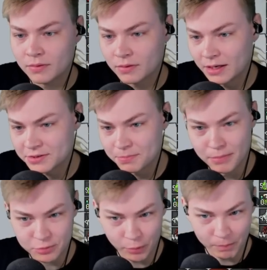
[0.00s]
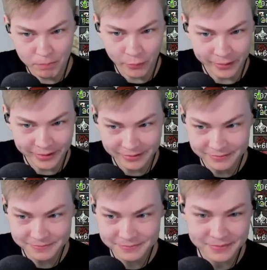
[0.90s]
Yes, much more boring.
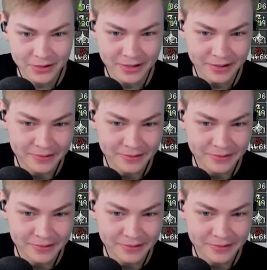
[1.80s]
Okay.